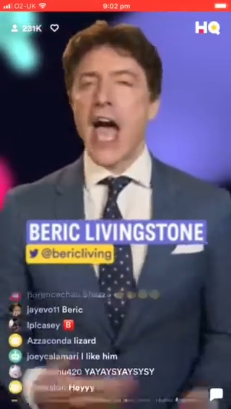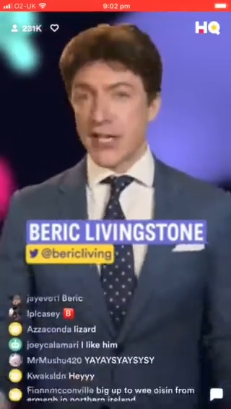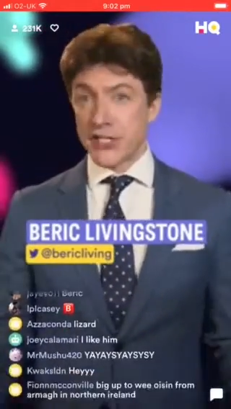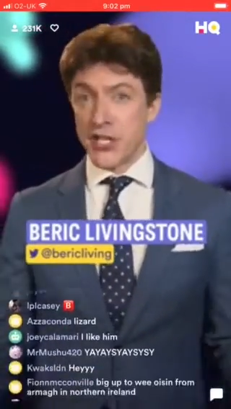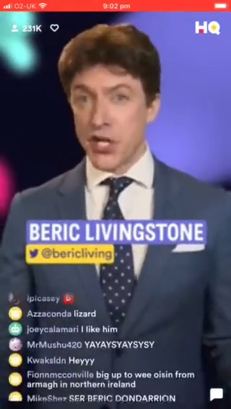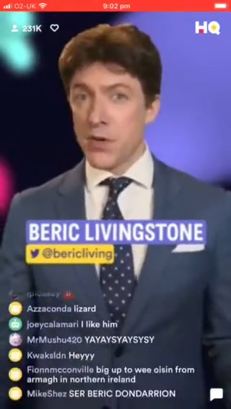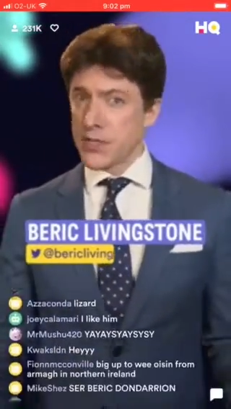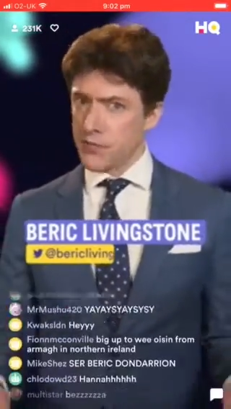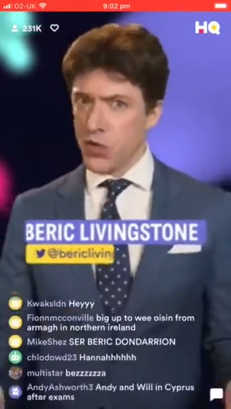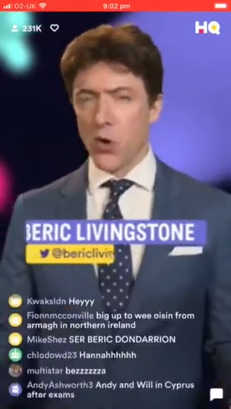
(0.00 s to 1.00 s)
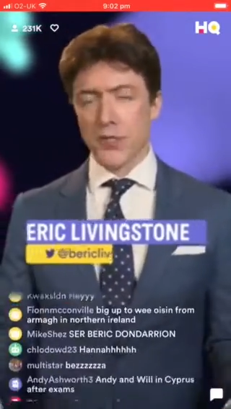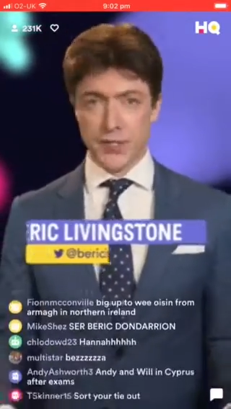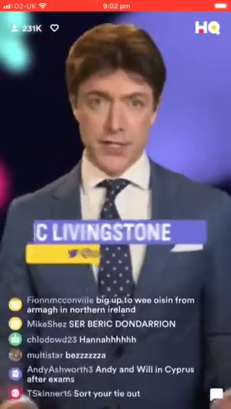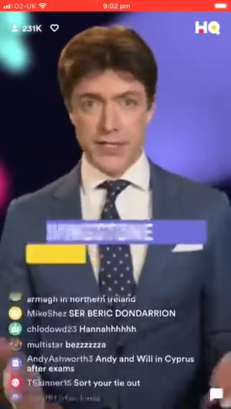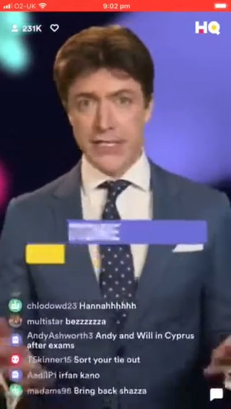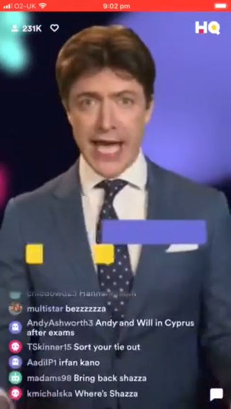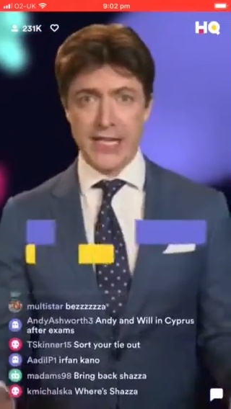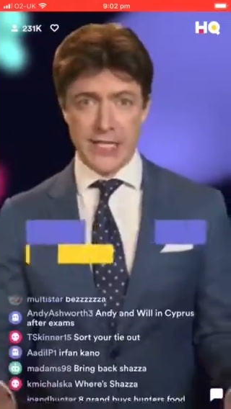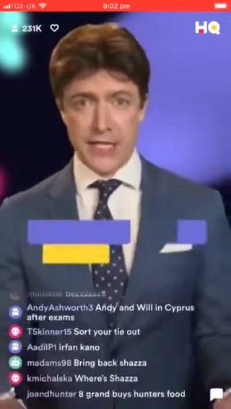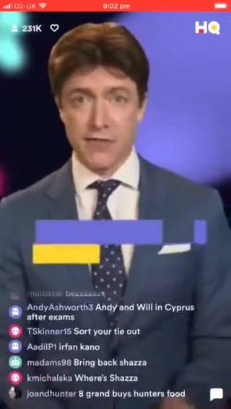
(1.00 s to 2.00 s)
HQ is, of course, the
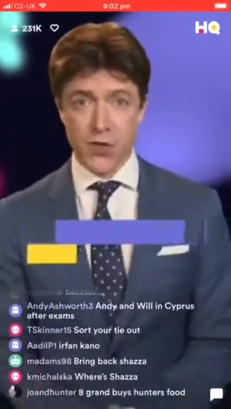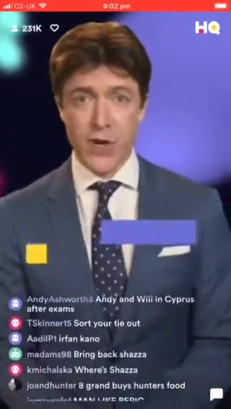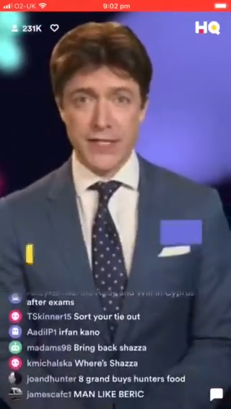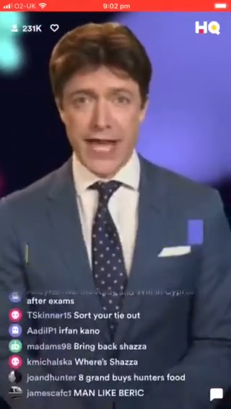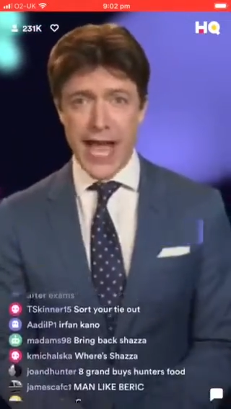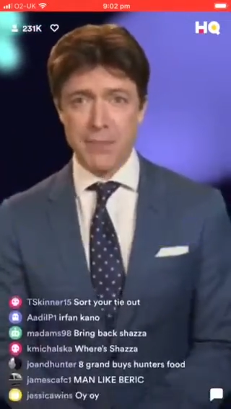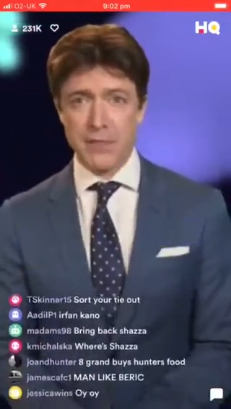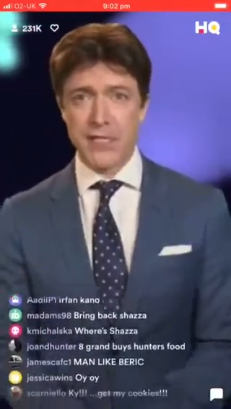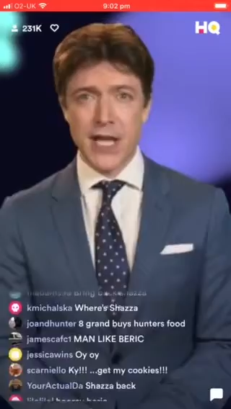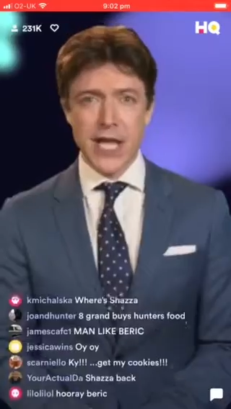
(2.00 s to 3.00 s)
daddy of quiz apps.